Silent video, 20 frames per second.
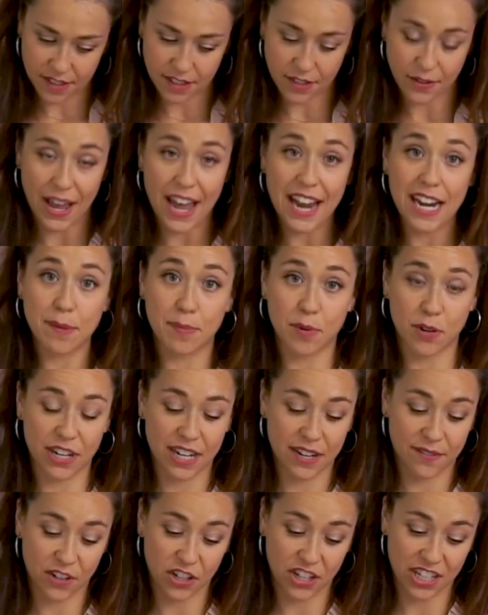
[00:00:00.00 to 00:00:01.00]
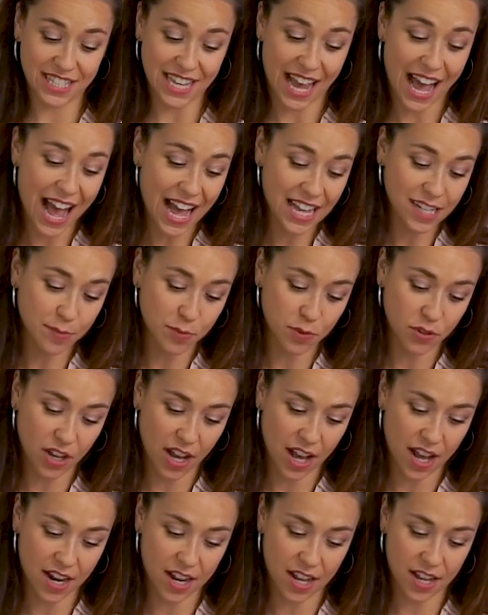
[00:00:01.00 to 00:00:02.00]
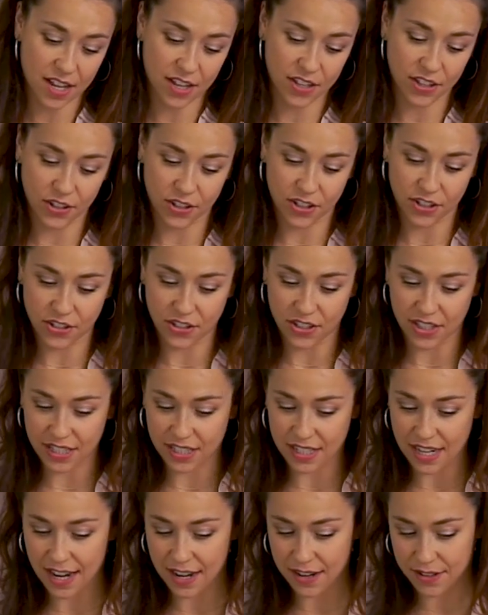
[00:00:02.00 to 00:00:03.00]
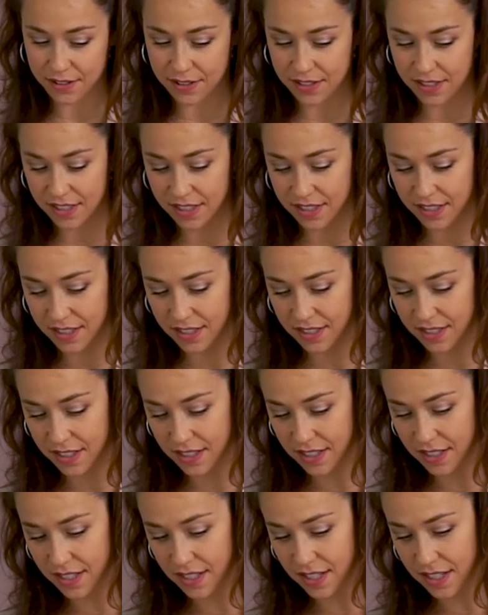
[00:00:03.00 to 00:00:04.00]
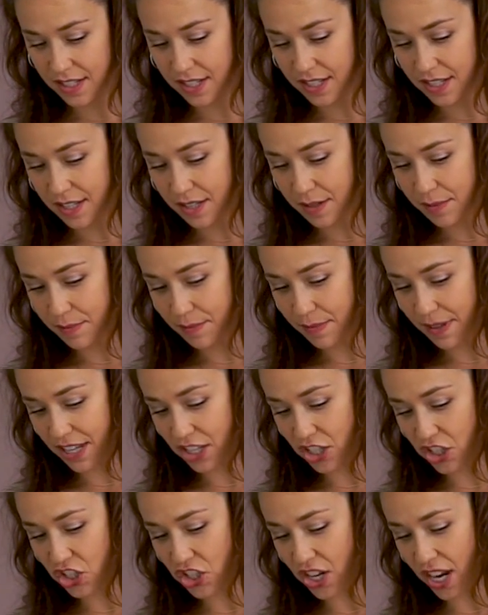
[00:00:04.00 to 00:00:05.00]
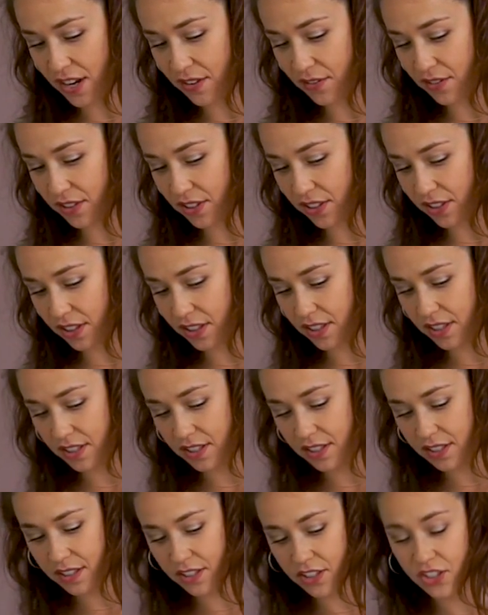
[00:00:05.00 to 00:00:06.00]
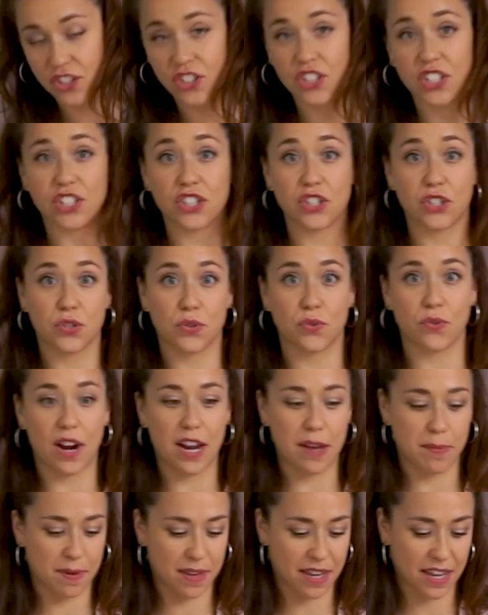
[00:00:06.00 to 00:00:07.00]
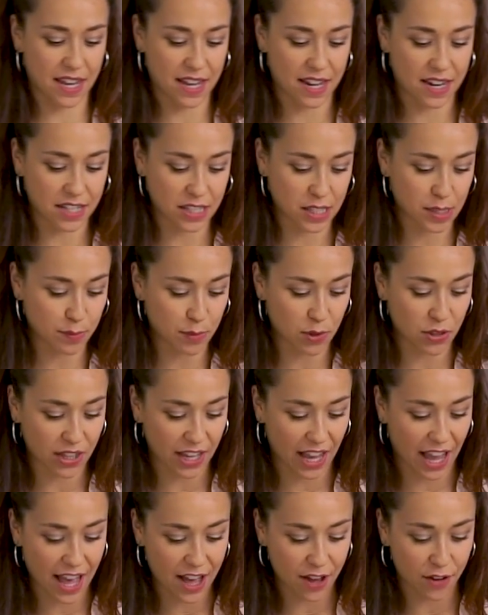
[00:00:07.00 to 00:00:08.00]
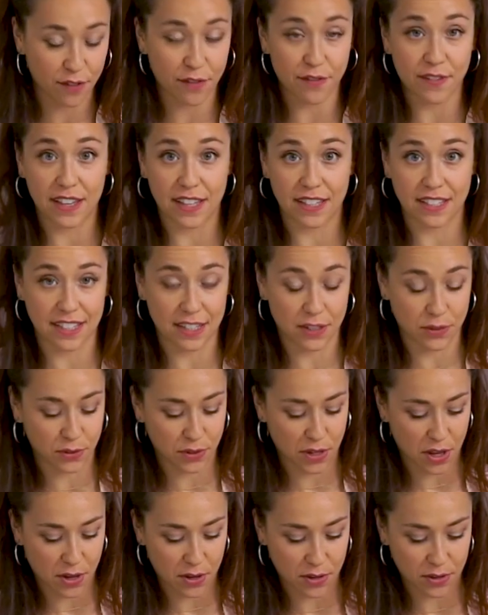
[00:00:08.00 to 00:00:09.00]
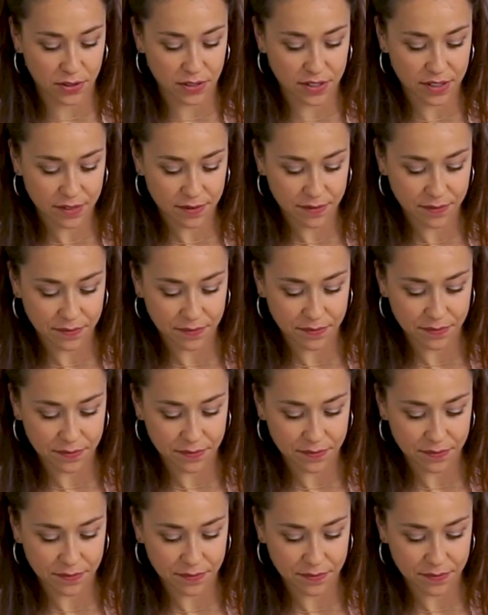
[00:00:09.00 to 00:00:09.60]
So at any point, if you need to add more color, you can do this now. But in general, just scraping it and smoothing it out fills in all the holes.